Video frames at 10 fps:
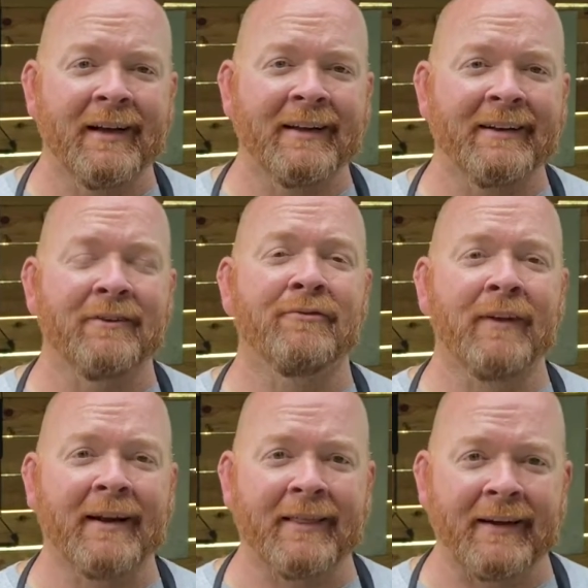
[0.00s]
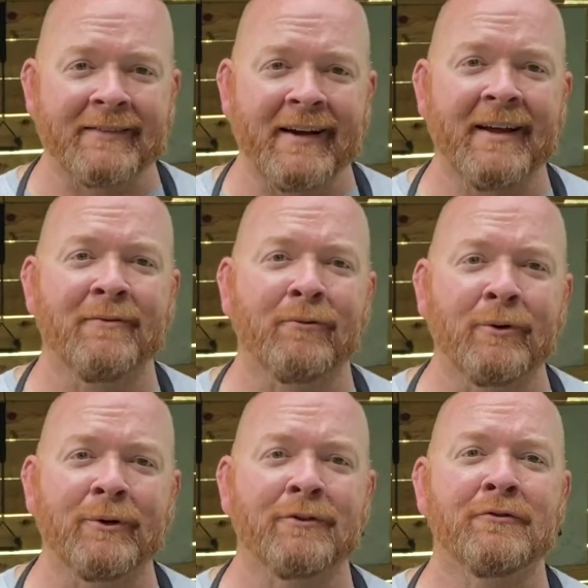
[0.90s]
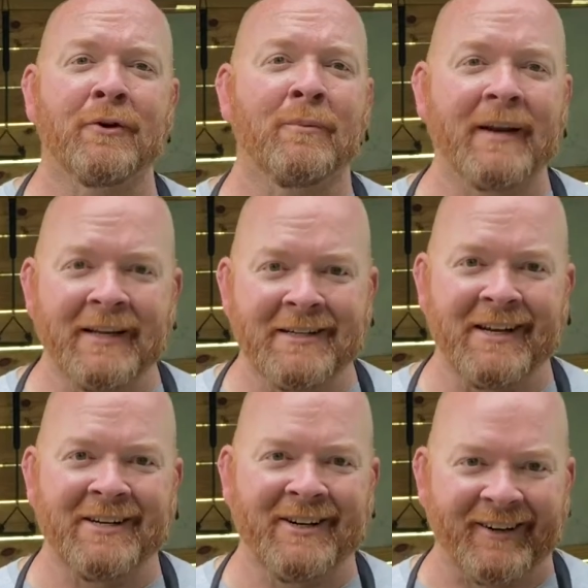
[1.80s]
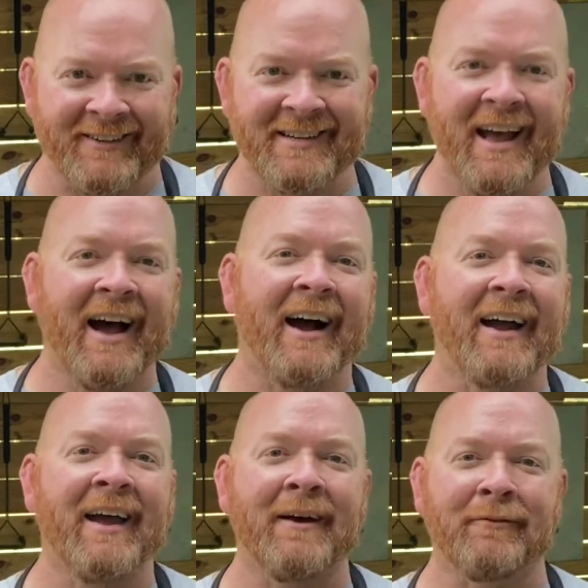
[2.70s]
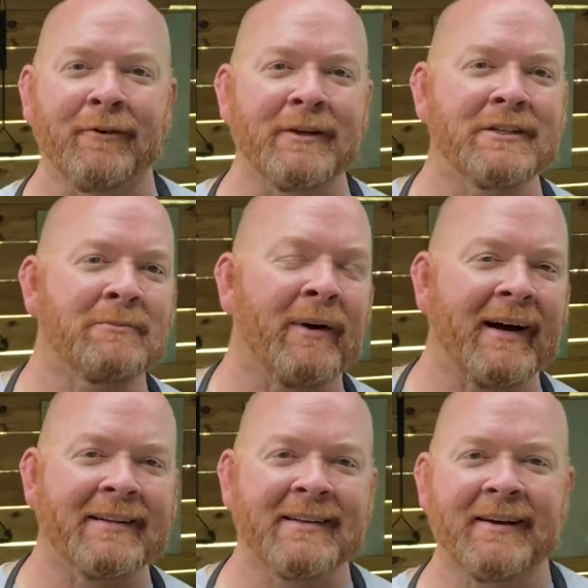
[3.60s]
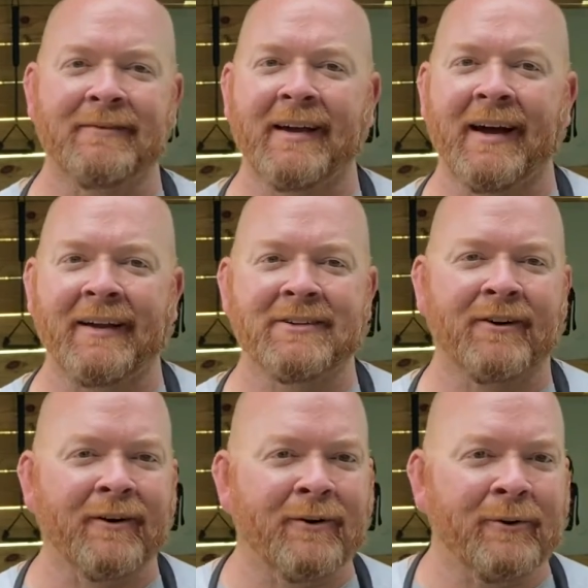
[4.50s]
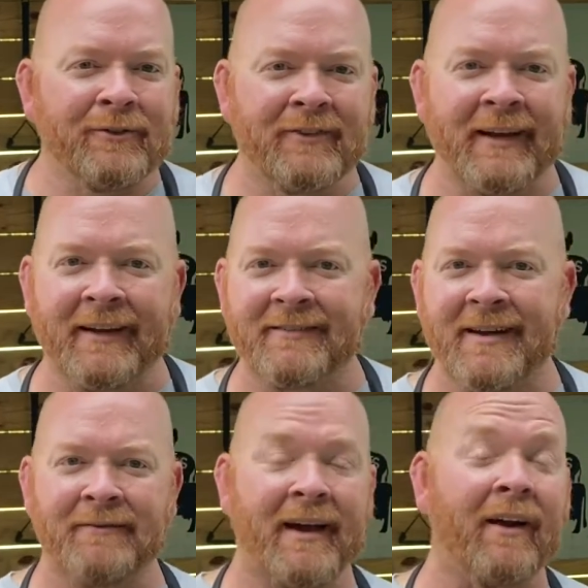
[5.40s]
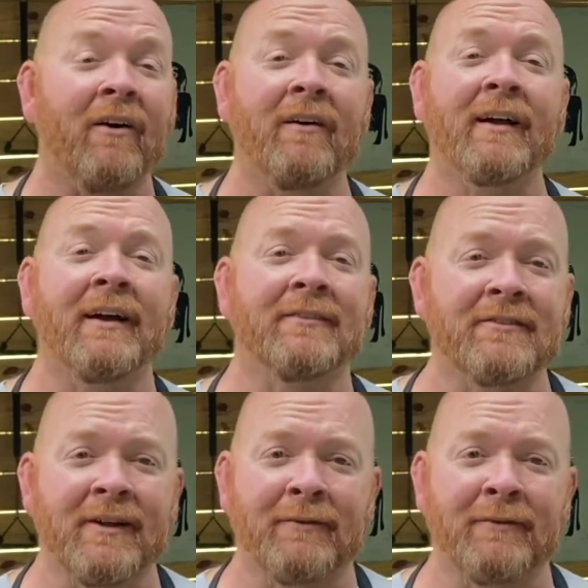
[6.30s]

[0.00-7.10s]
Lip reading: deflect things. I have ruined so many t-shirts. I have grease spots, I've got charcoal stains, I've got all kinds of stuff